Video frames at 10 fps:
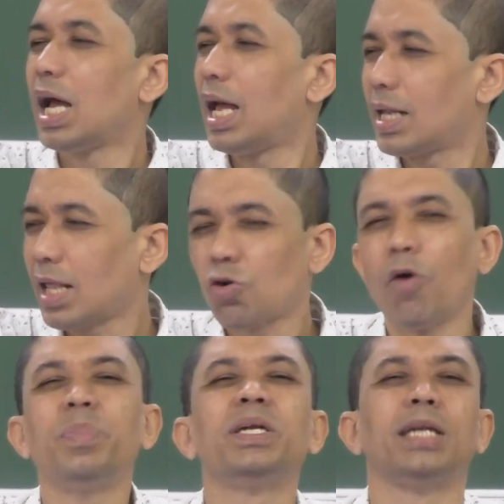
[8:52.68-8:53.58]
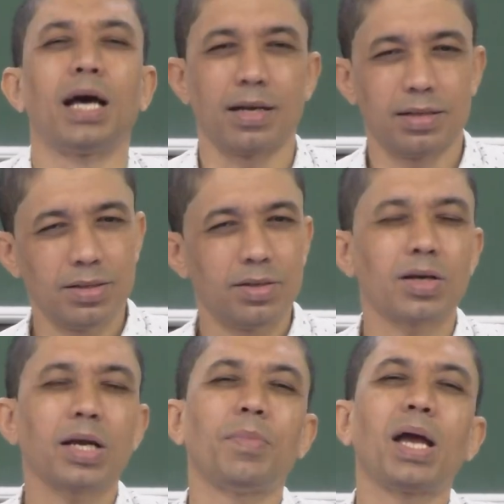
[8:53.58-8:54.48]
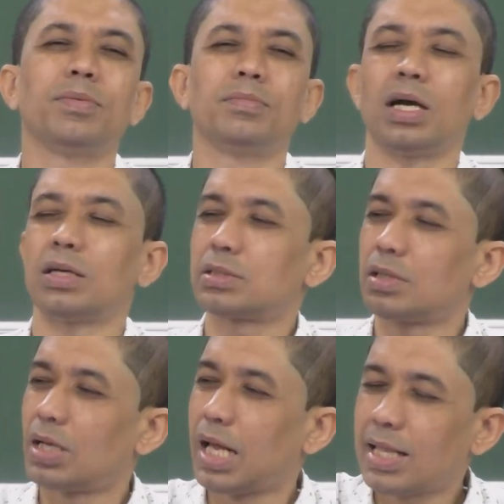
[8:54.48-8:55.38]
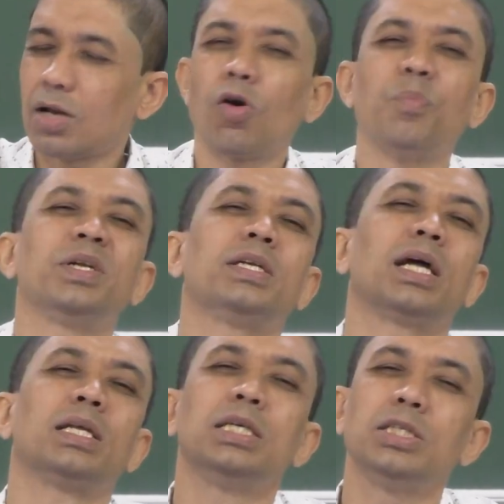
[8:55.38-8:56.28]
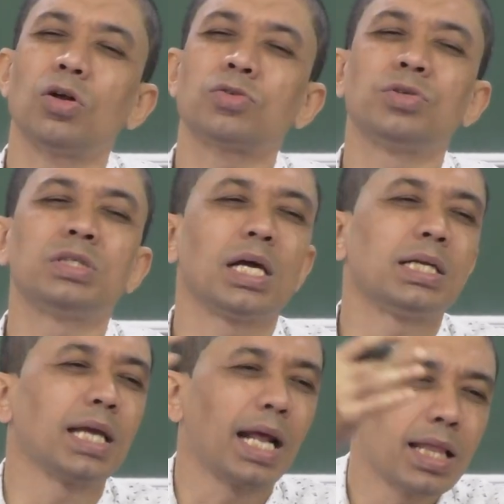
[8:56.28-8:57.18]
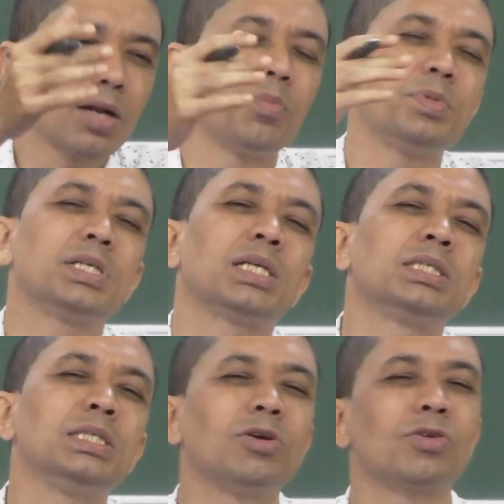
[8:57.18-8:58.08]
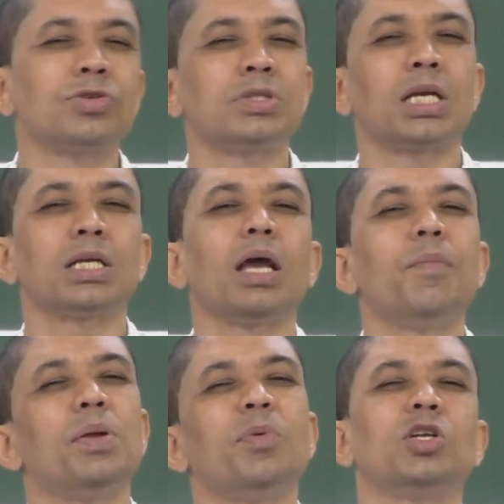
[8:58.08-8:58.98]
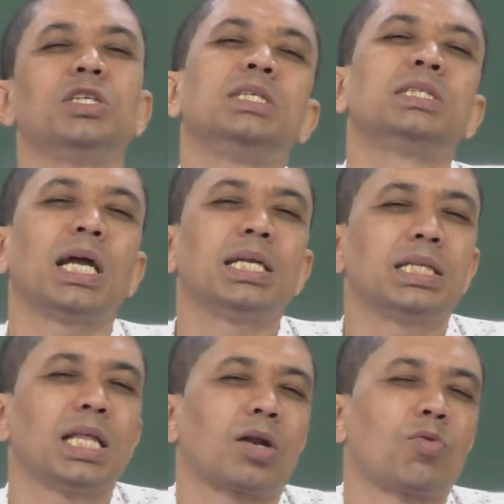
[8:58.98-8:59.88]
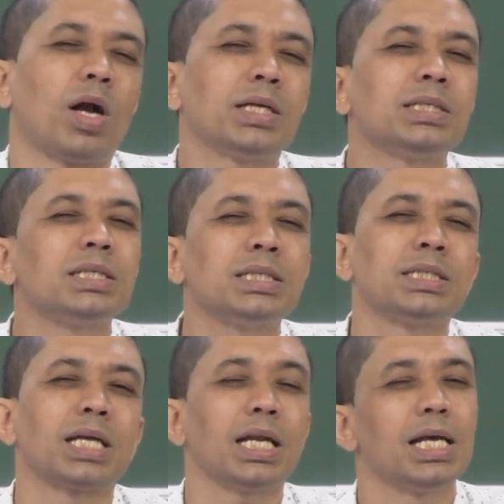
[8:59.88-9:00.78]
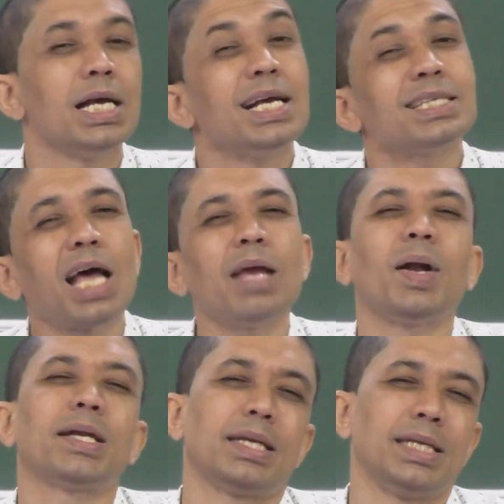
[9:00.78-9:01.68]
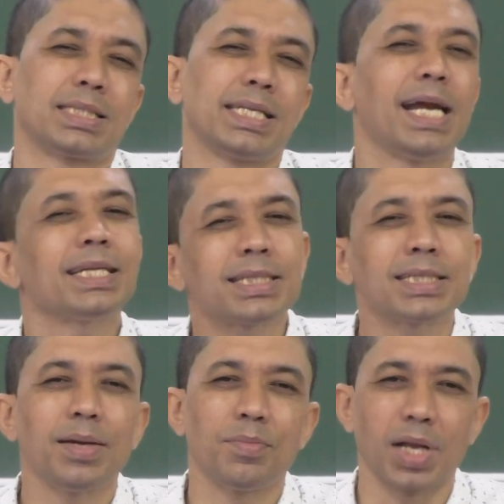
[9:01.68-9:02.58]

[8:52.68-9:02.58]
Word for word: another competitor okay my uh, another competitor he is also deciding another competitor she is also deciding everybody is deciding their quantity decision simultaneously at the same